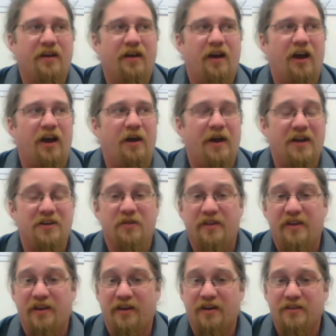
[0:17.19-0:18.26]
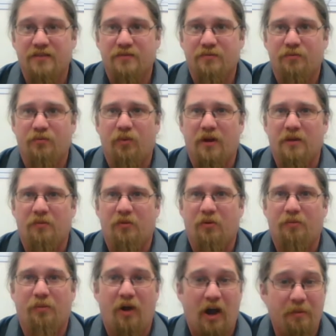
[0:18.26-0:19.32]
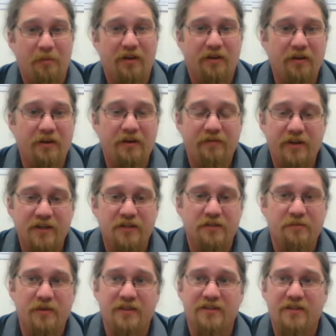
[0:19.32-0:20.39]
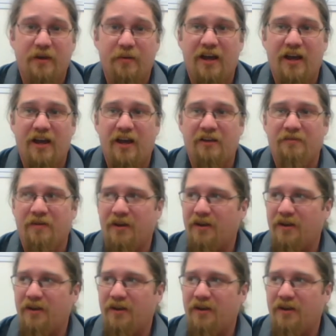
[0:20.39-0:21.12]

I do think it is one of the more popular innovation bins that we have,